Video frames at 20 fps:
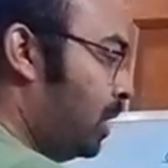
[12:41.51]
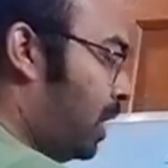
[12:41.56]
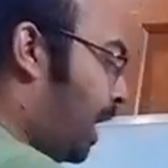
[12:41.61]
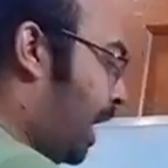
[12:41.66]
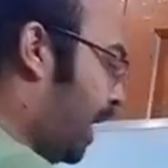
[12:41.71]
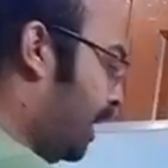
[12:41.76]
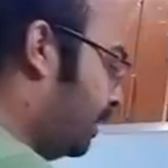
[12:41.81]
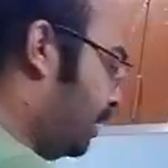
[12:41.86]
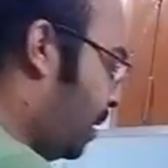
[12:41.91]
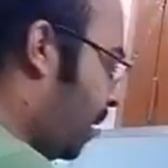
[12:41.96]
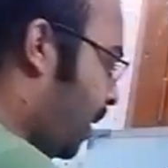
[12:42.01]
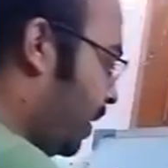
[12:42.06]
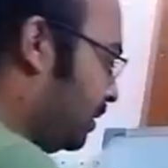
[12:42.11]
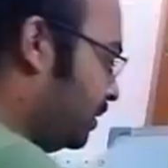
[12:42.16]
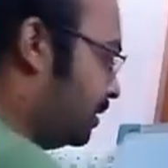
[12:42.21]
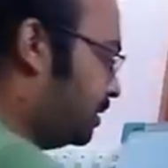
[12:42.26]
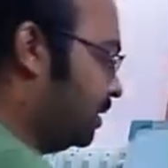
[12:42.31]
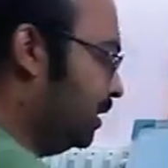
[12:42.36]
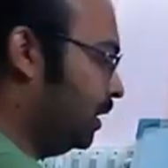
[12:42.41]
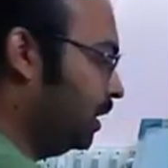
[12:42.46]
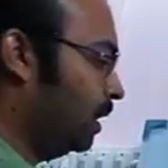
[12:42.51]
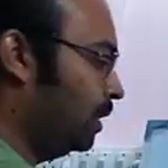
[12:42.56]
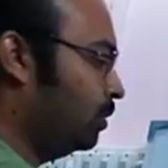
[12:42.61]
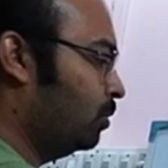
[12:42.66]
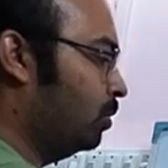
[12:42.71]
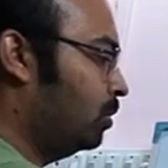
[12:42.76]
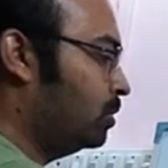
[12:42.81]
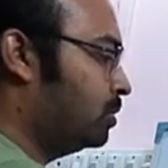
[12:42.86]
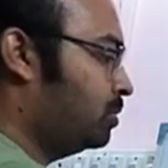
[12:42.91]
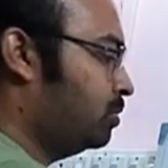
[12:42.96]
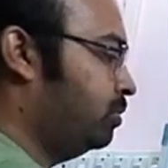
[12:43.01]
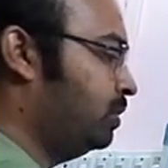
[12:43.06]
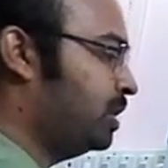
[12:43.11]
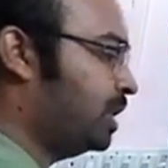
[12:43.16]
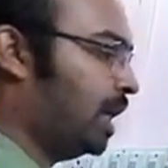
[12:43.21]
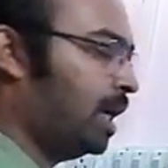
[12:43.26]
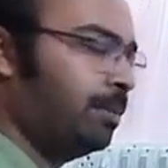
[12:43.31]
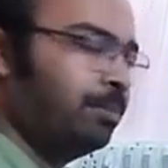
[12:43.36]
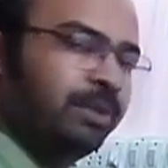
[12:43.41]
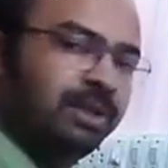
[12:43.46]
And the single goods which
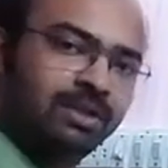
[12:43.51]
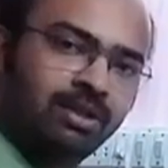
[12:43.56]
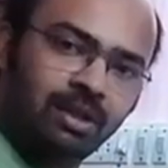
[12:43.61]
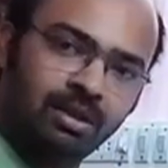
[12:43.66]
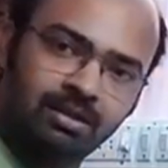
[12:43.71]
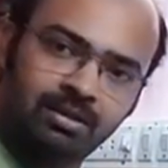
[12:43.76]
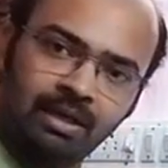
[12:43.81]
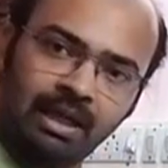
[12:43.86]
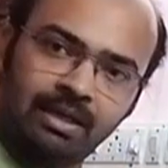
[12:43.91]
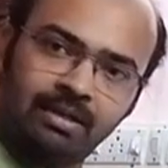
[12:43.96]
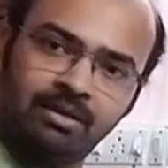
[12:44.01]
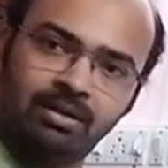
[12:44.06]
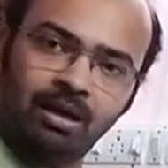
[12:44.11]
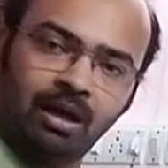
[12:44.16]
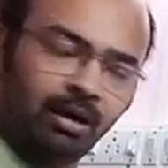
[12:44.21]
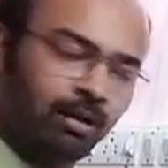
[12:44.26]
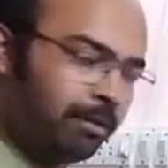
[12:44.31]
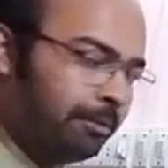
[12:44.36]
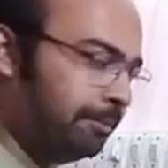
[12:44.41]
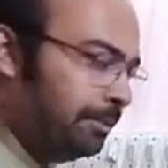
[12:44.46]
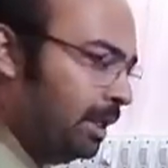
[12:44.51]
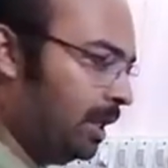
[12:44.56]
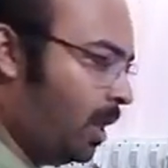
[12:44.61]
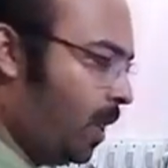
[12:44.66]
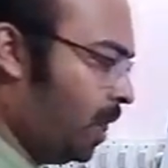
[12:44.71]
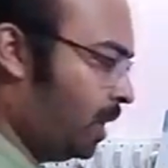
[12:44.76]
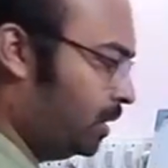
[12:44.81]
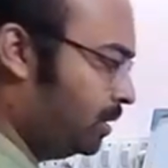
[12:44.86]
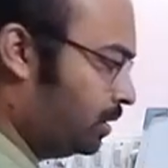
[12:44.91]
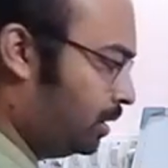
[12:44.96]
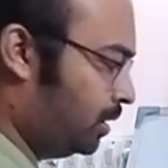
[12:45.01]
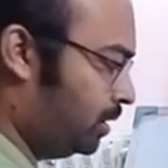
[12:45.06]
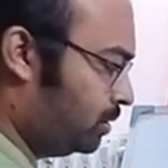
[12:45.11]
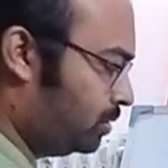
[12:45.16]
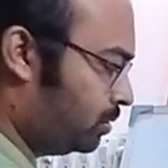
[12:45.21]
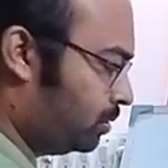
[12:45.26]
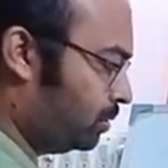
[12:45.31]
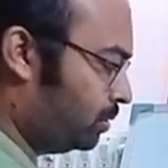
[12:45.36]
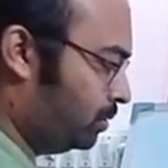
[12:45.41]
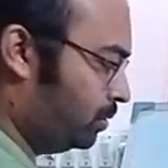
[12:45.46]
I have discussed right now, that
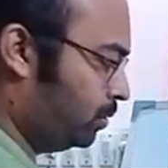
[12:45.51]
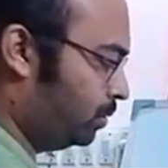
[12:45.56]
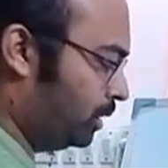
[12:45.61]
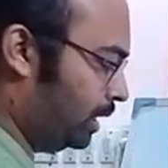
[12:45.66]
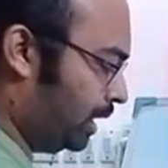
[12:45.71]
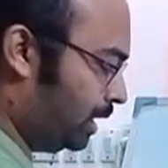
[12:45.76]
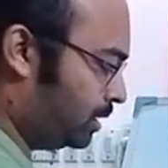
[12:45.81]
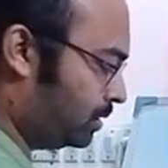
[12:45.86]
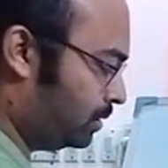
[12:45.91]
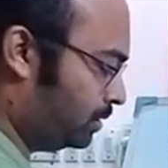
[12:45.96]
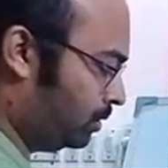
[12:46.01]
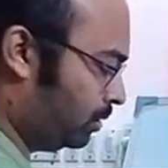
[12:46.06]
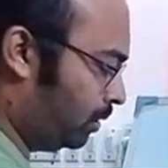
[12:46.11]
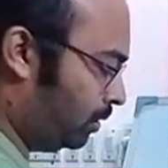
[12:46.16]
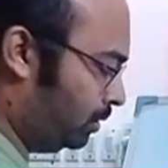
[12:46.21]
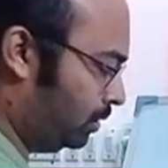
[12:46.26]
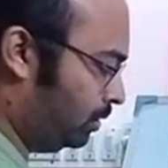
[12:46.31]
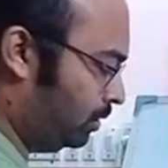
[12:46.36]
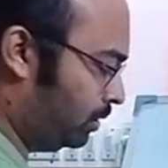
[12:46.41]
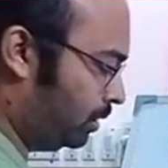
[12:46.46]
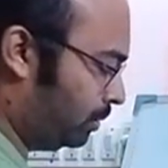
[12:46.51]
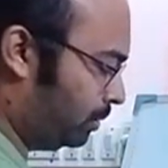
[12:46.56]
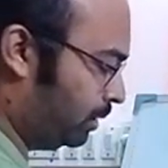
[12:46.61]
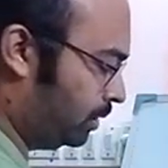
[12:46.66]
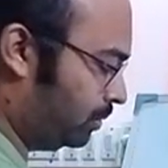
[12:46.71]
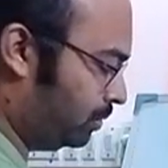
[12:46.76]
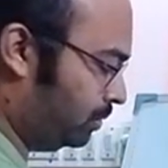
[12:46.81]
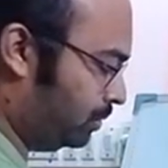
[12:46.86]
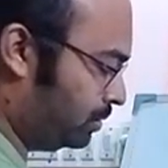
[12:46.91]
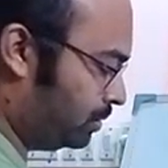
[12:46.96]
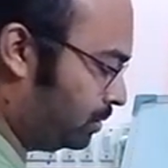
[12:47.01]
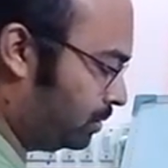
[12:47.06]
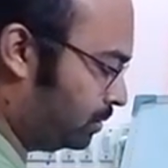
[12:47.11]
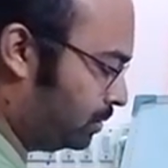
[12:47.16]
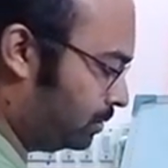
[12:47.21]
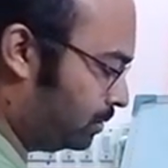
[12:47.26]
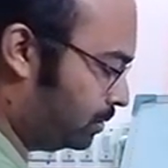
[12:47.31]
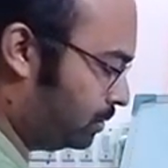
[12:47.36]
is known as non-durable goods.